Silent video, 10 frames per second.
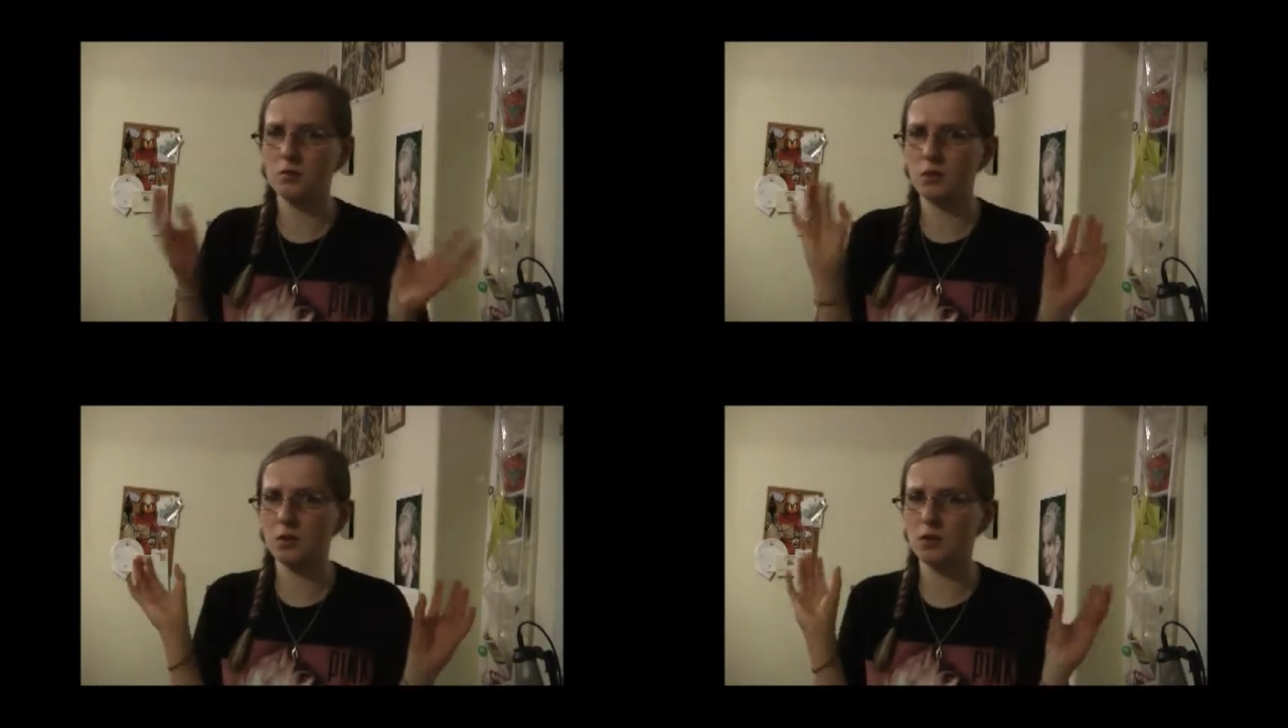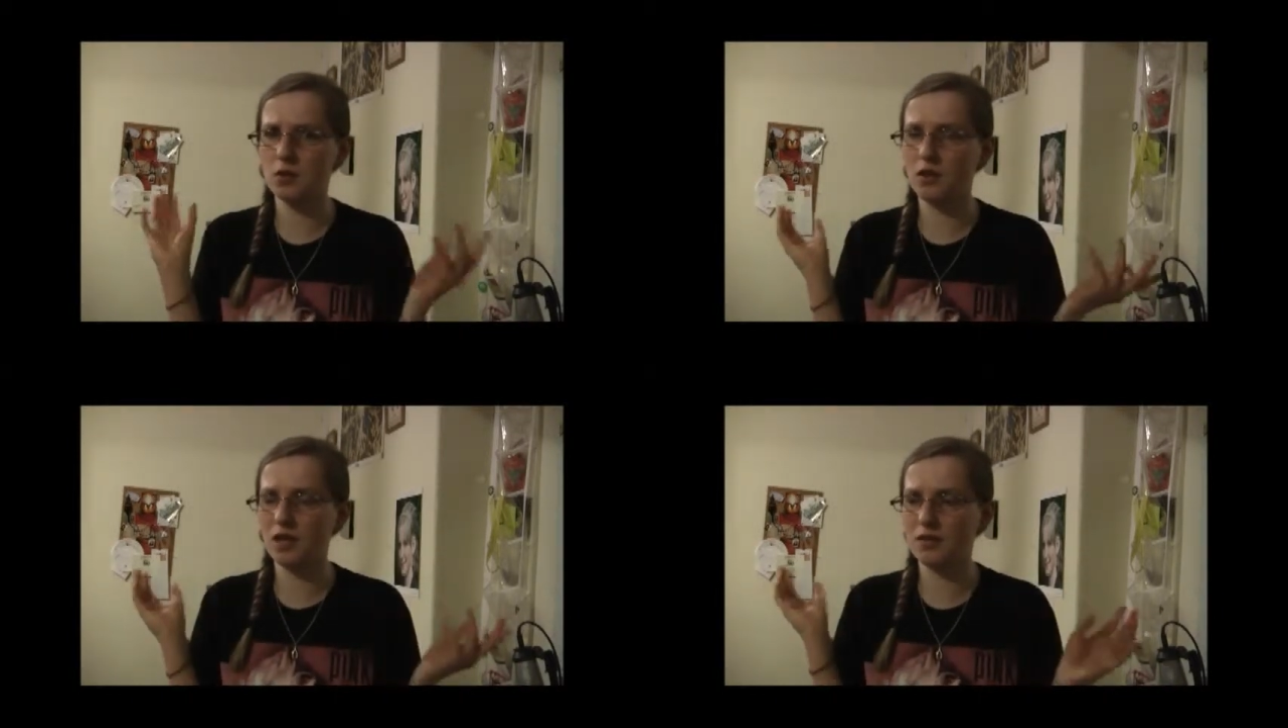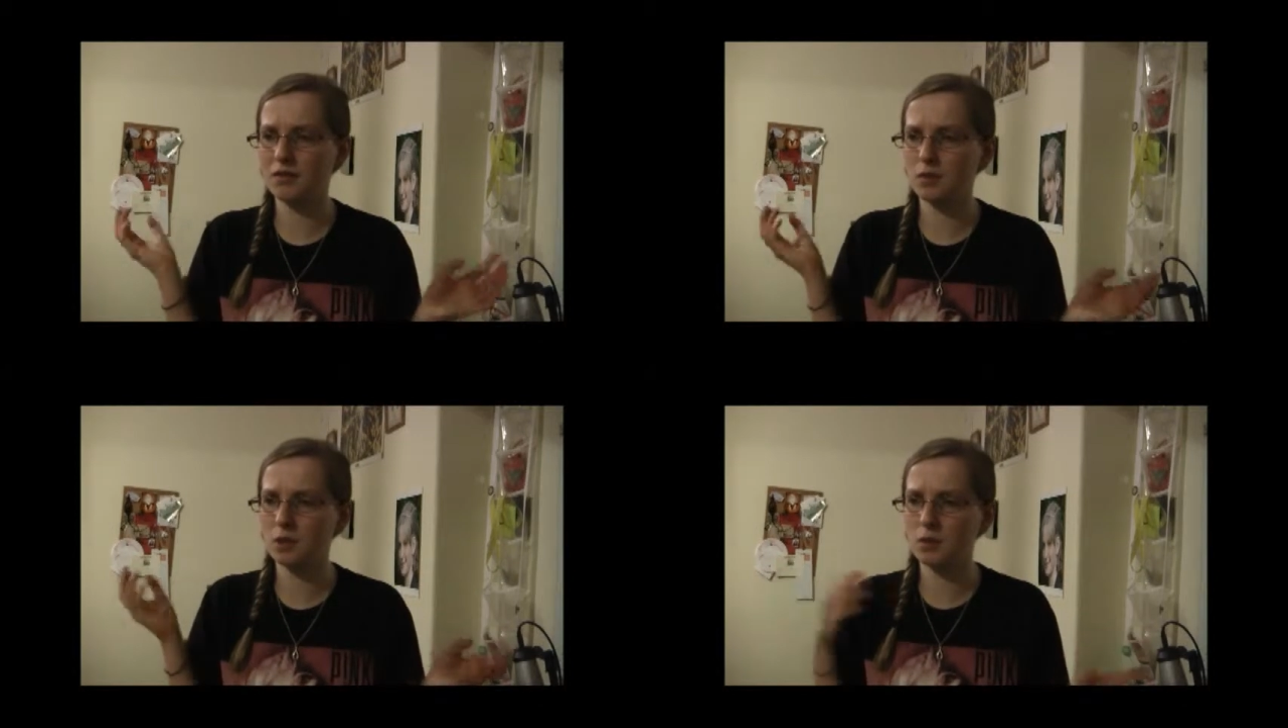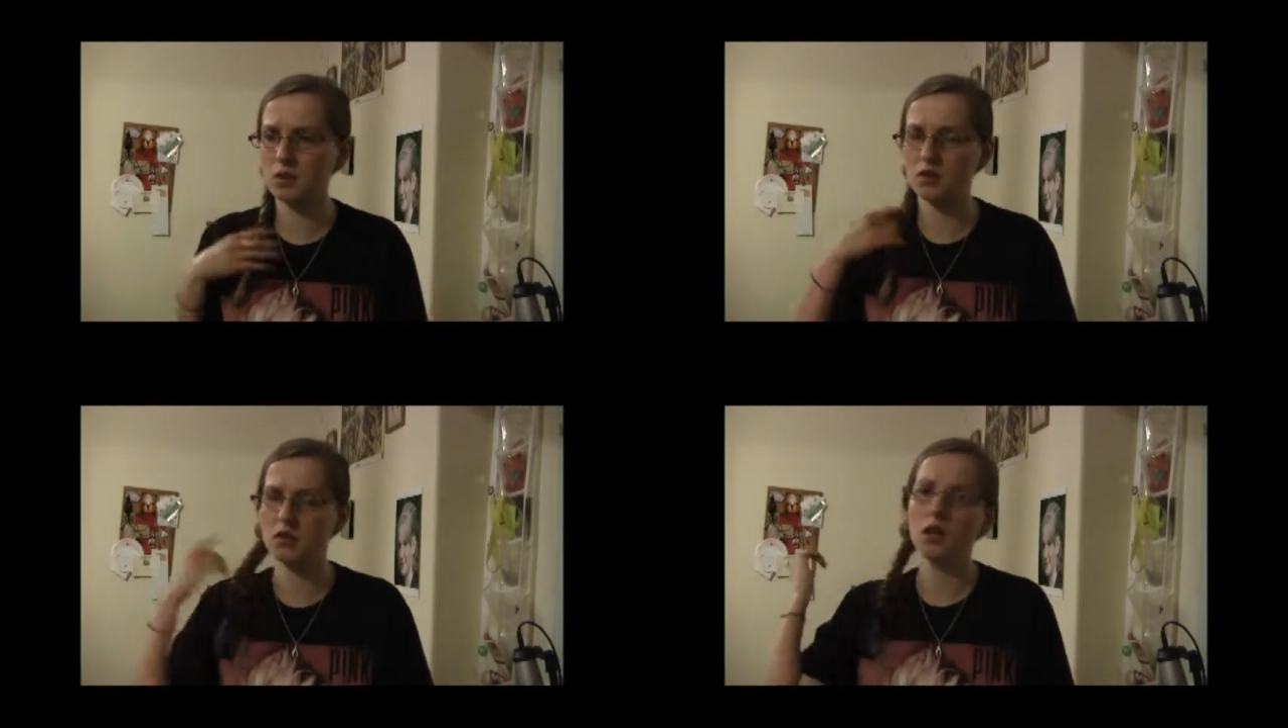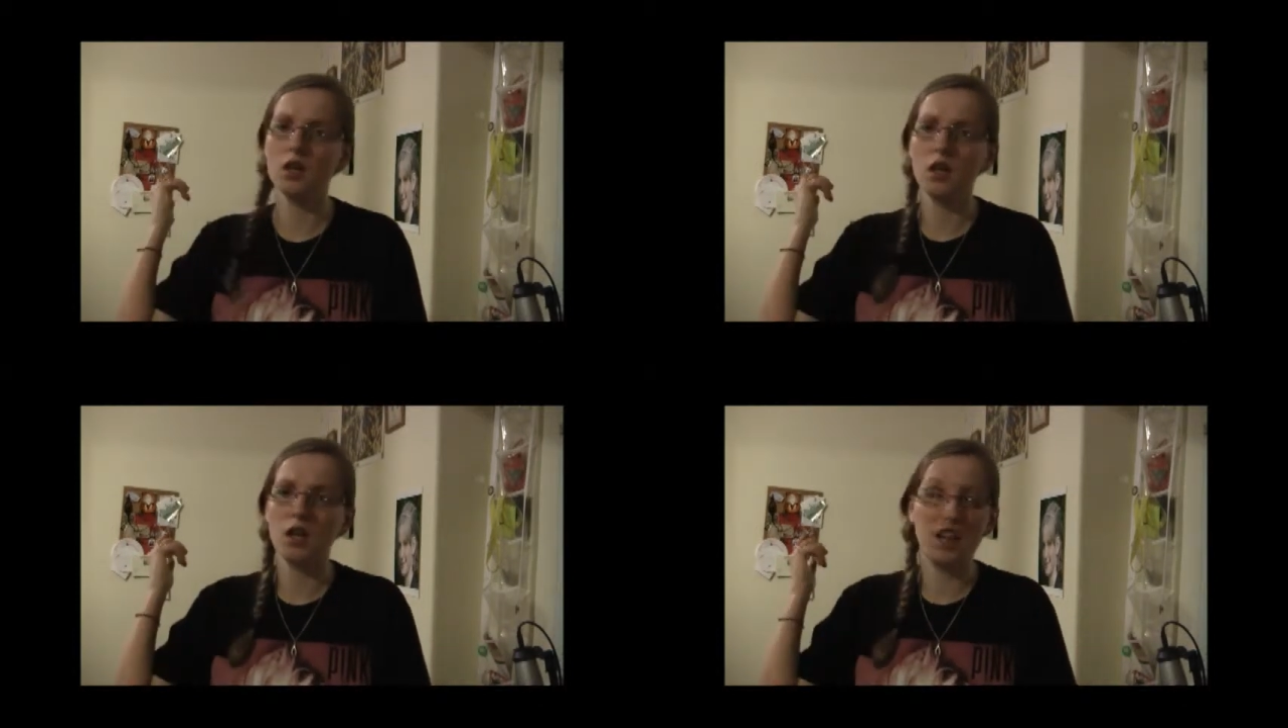be up too late filming because
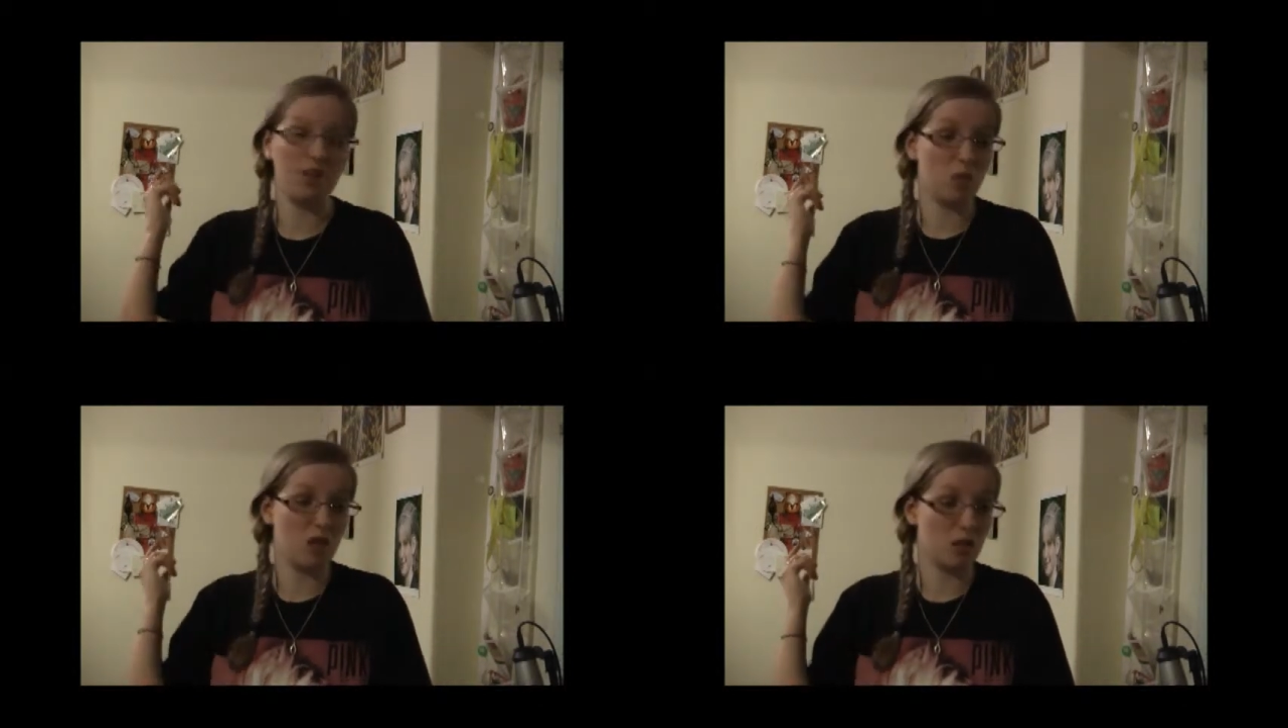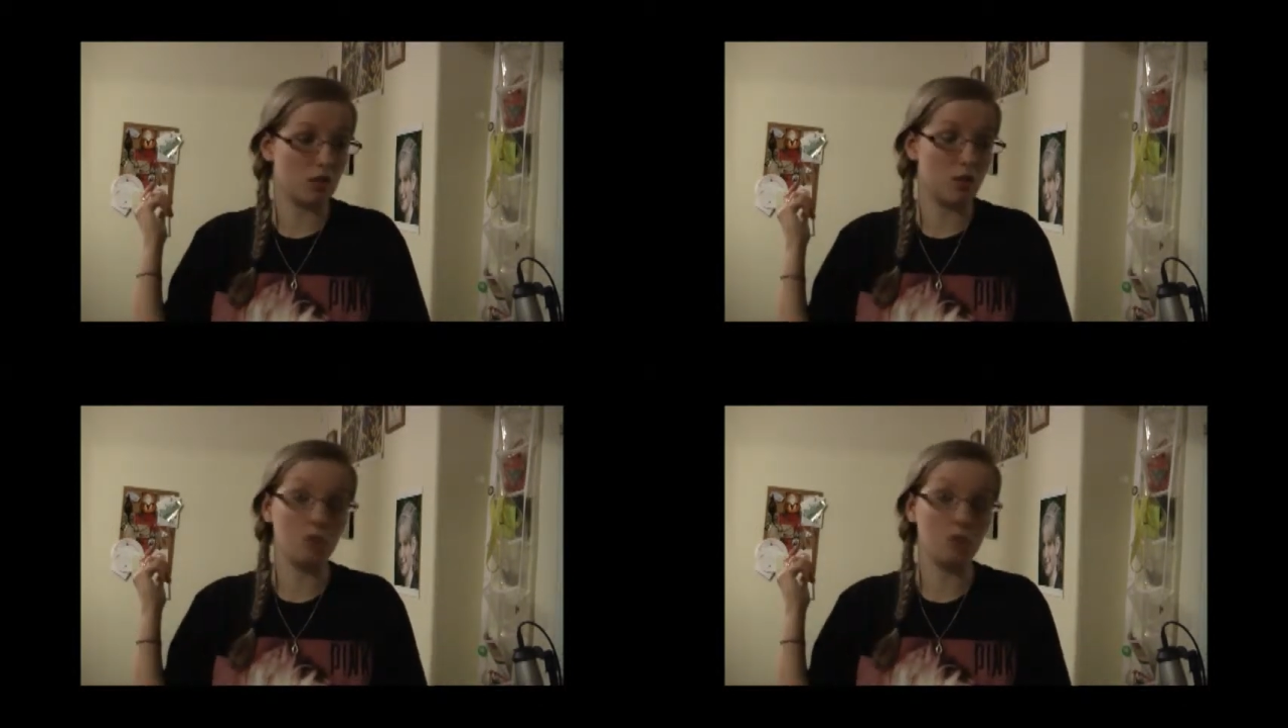everybody else will